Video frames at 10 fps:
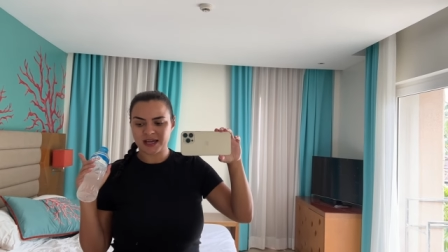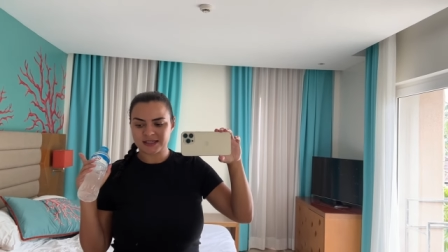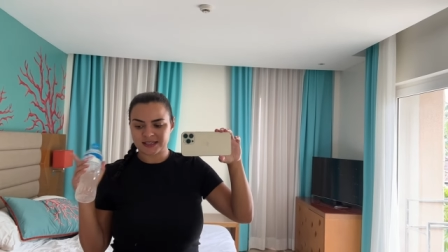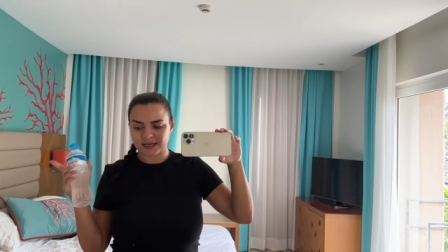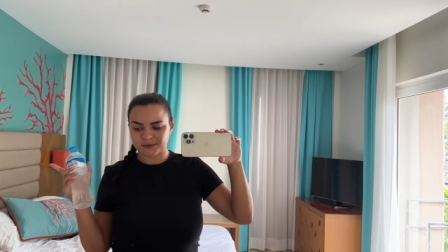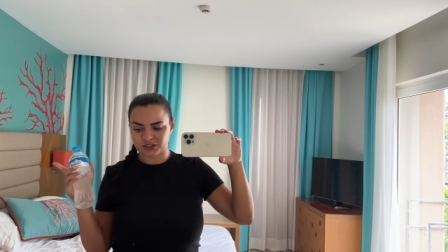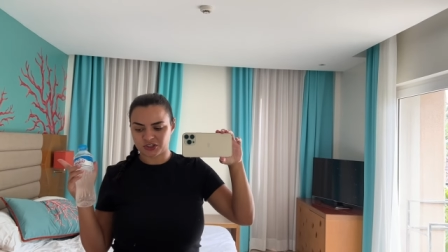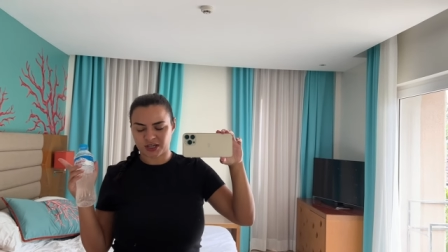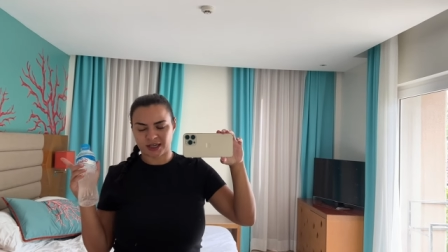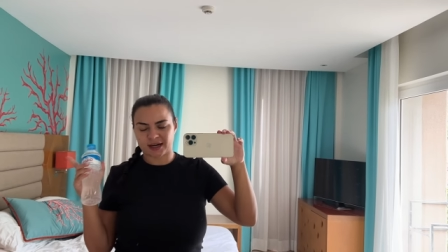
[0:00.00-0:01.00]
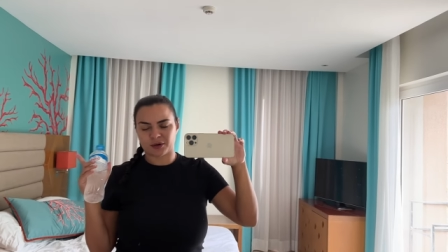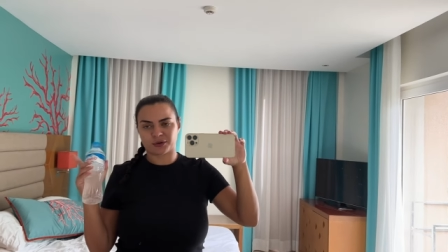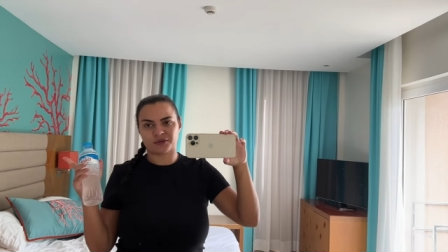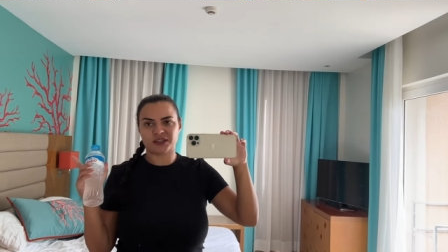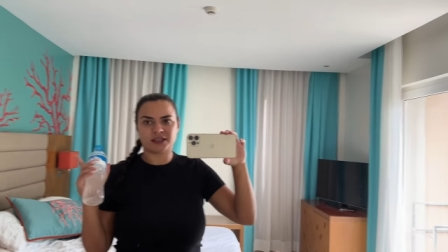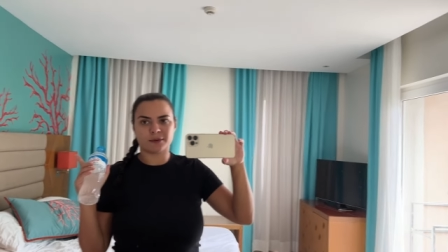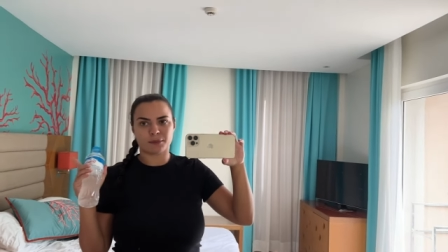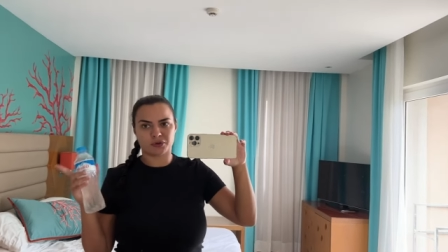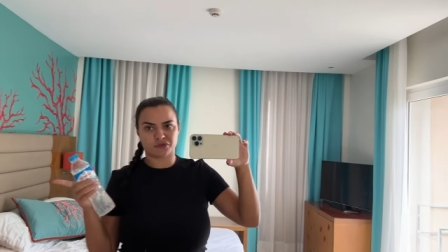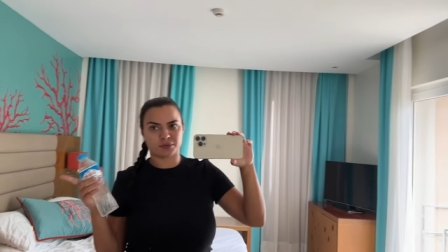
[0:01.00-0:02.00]
Tanim is checking out of the
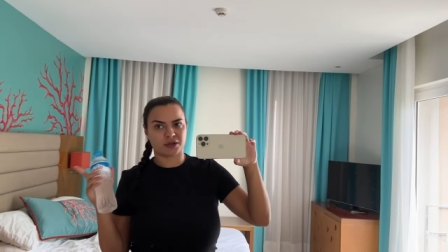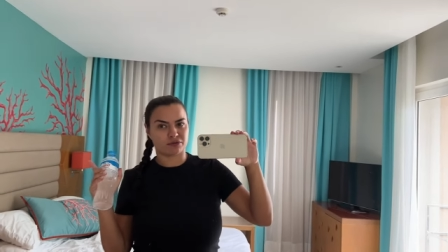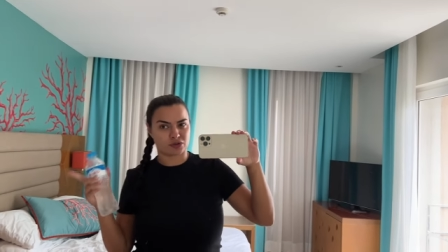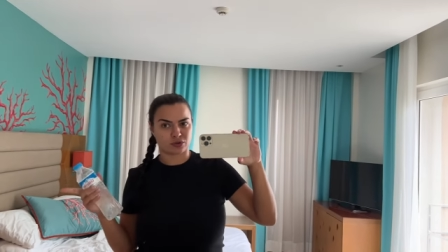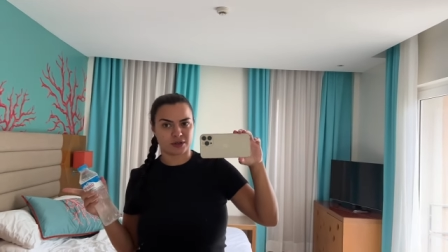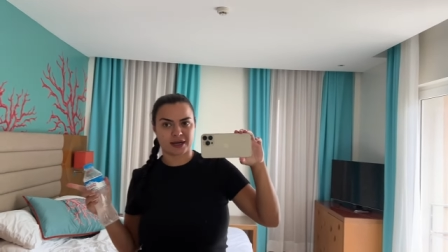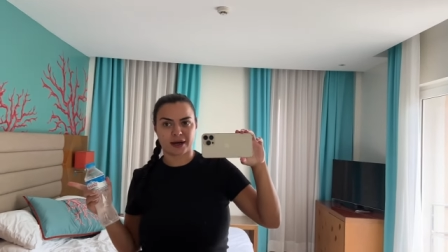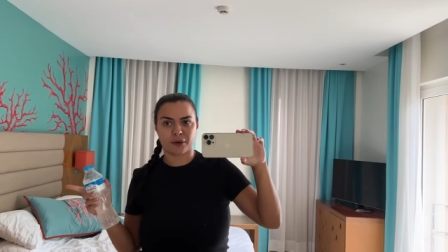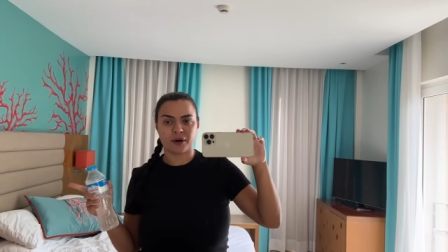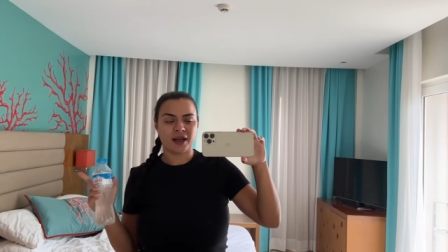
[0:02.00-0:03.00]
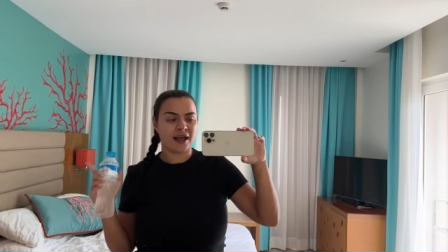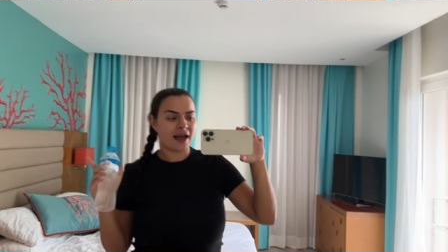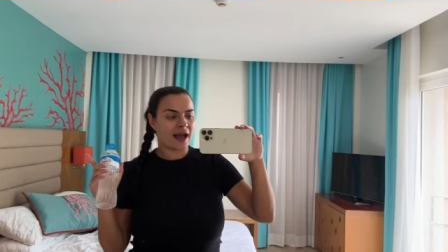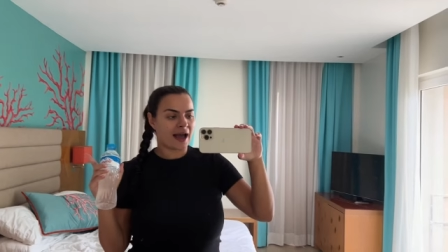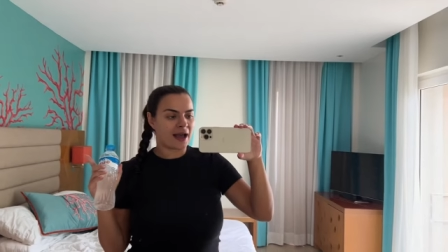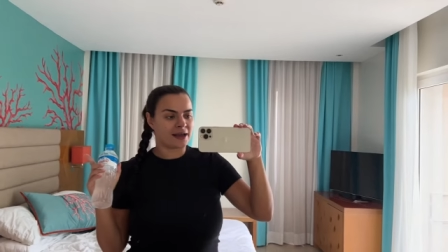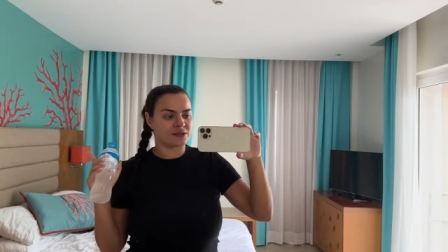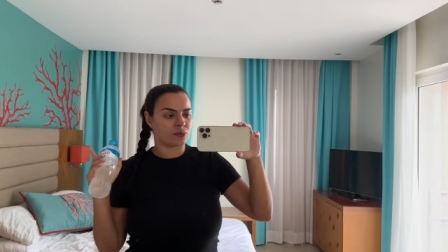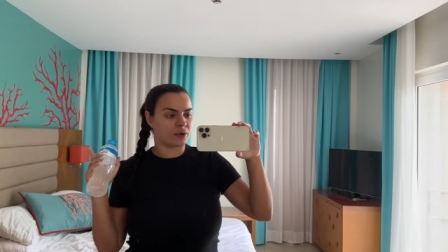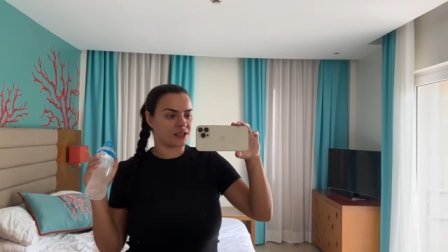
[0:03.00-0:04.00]
Movenpick Resort now and
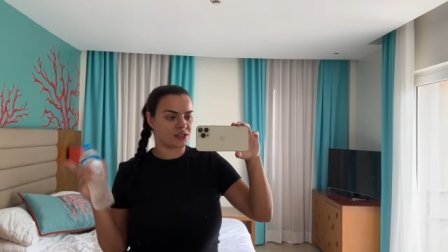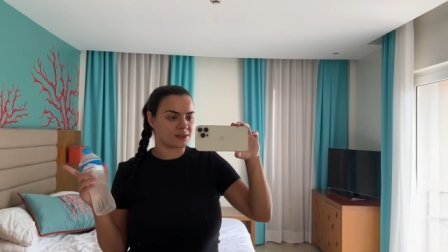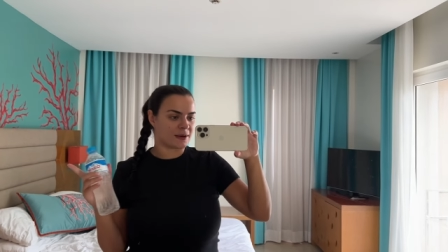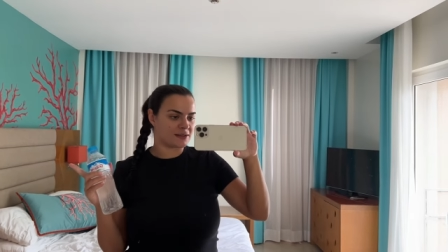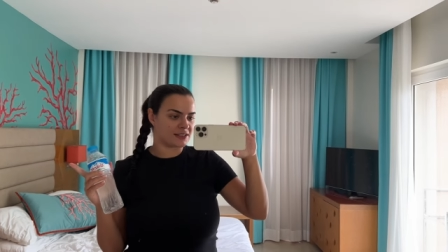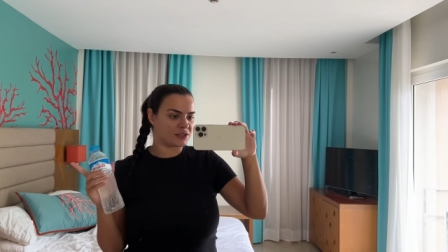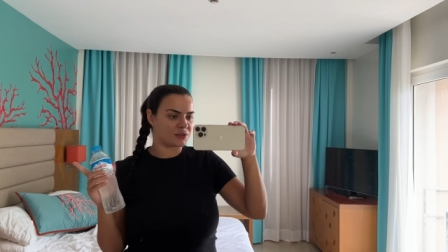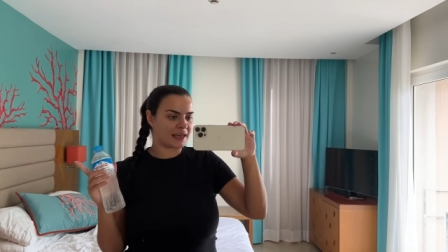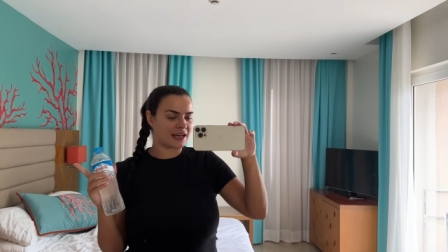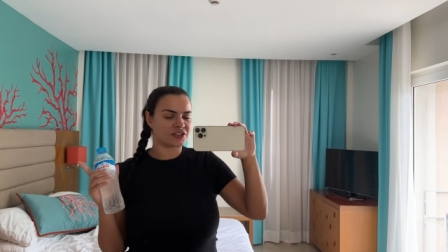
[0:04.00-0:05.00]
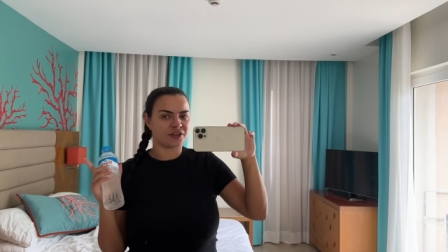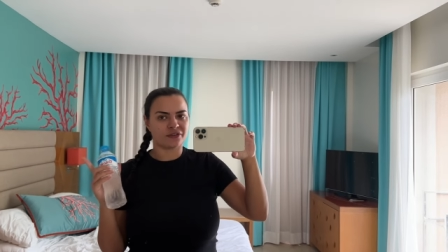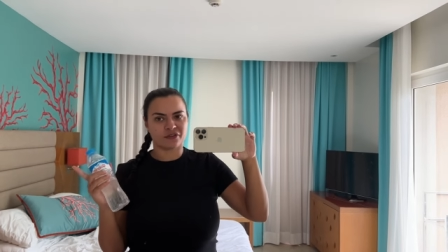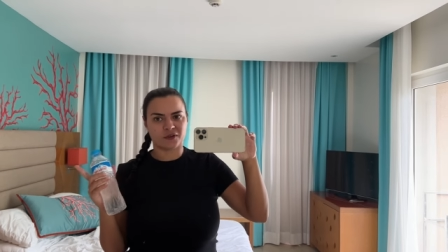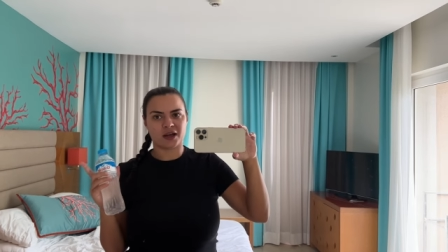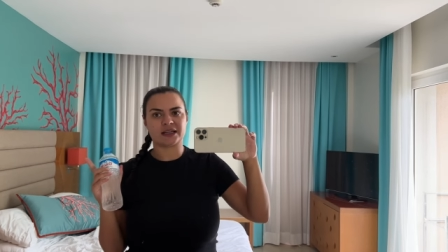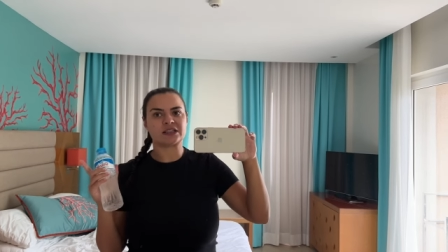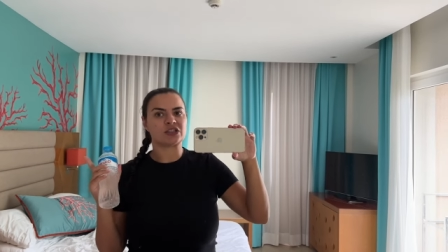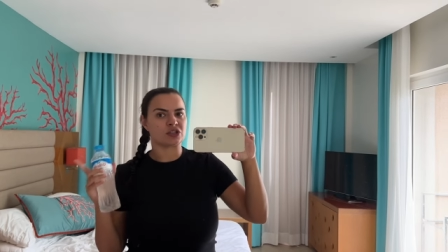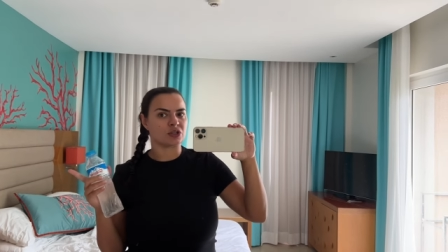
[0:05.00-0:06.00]
we're just about to catch a
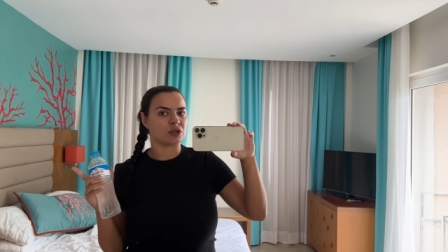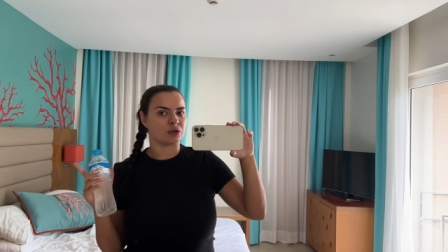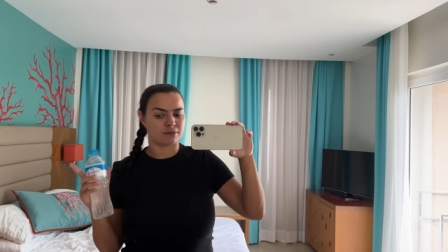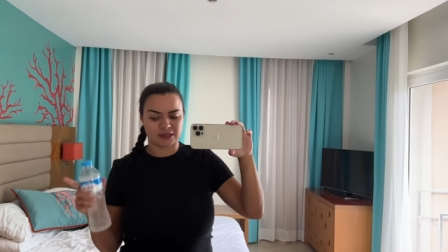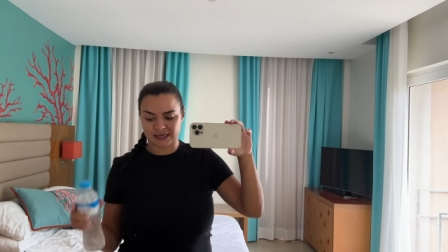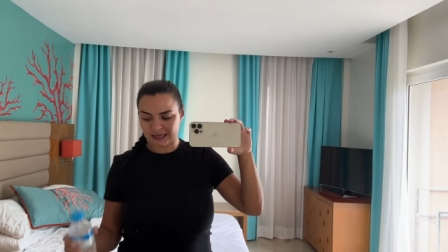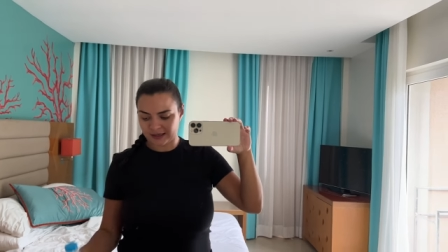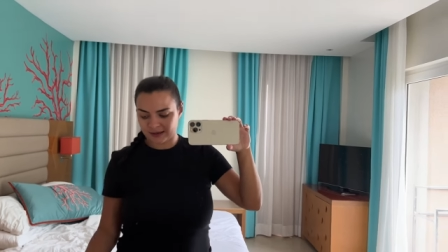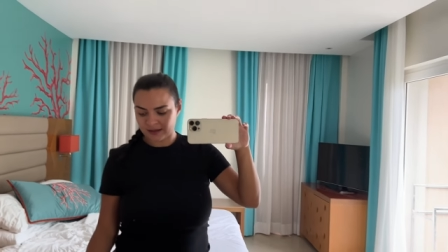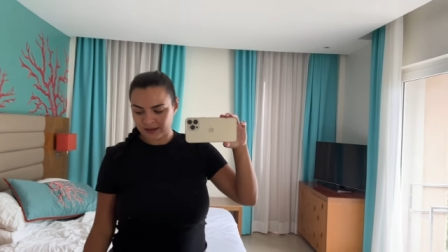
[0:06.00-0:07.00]
flight to Manila,